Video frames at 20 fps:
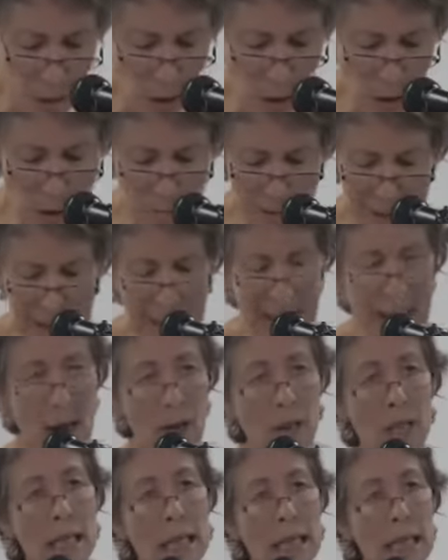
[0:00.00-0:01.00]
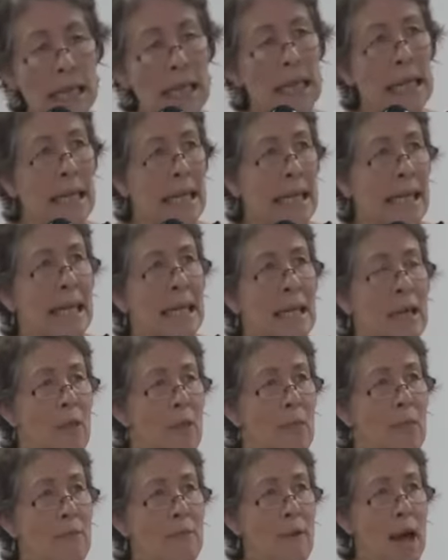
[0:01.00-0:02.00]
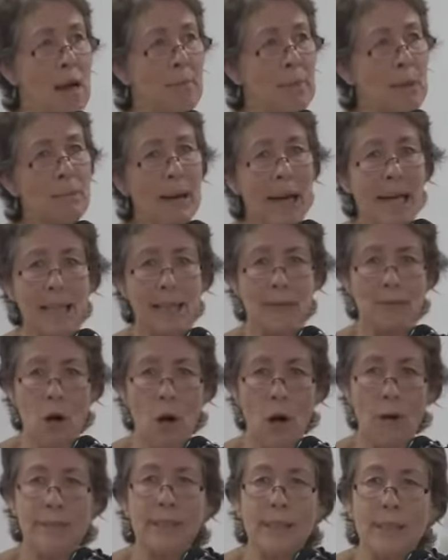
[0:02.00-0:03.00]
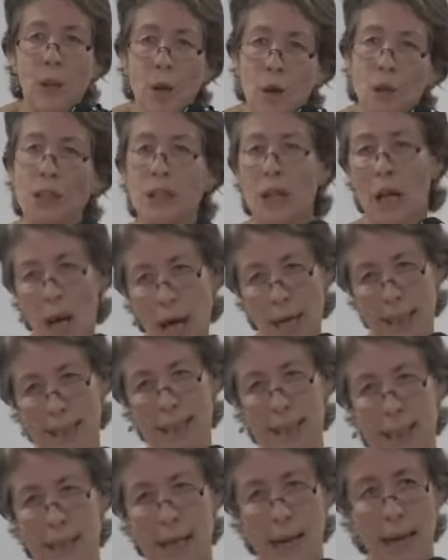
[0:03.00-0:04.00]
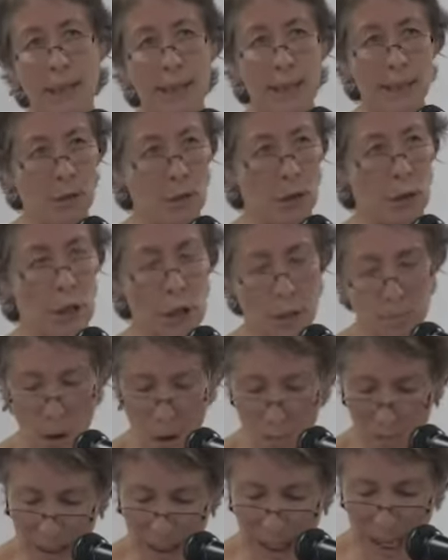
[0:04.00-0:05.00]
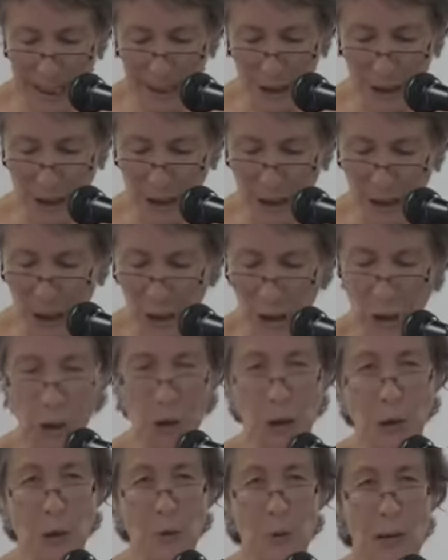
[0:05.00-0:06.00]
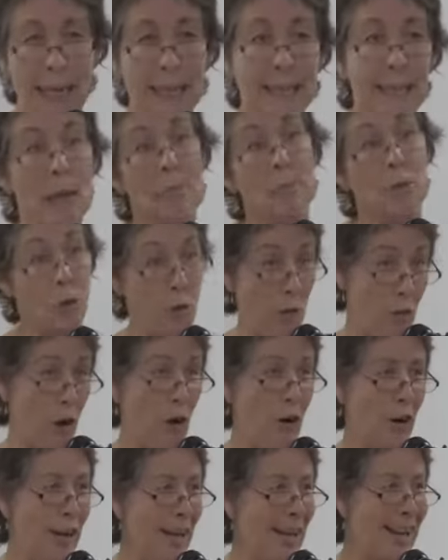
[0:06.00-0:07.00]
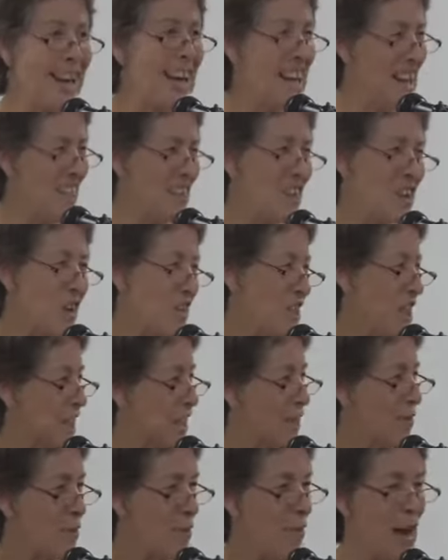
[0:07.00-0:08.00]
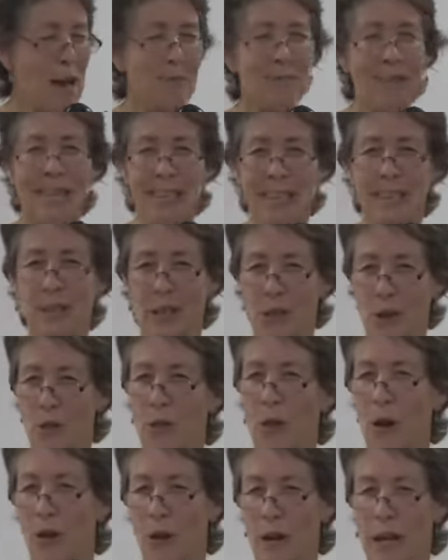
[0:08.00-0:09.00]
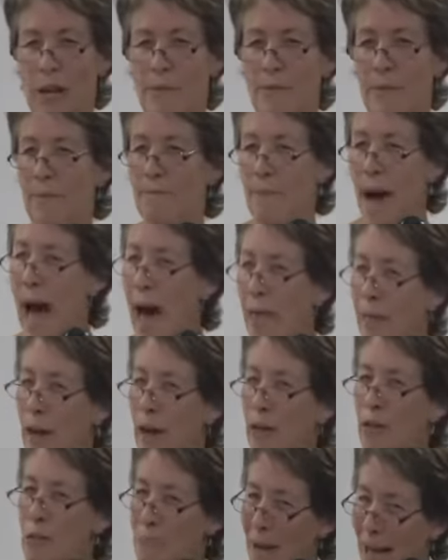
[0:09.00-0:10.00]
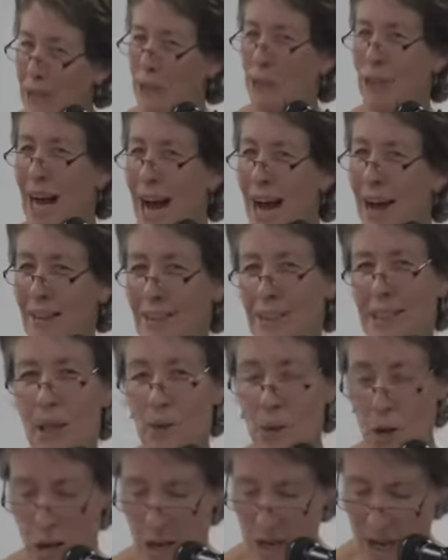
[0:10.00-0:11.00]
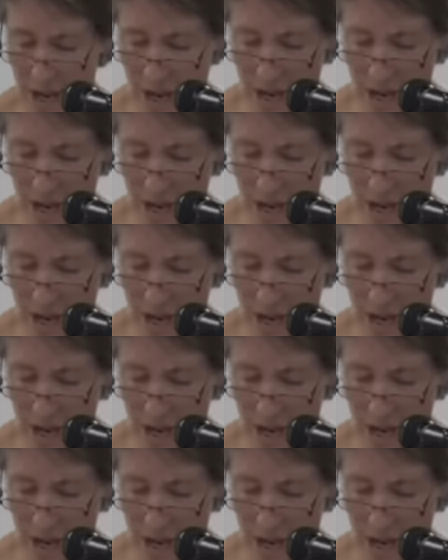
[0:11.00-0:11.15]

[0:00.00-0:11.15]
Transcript: he talks about how the family plays a role of socialising us or the population to accept authority. In the context of the family, it's the authority of the father, the patriarch, so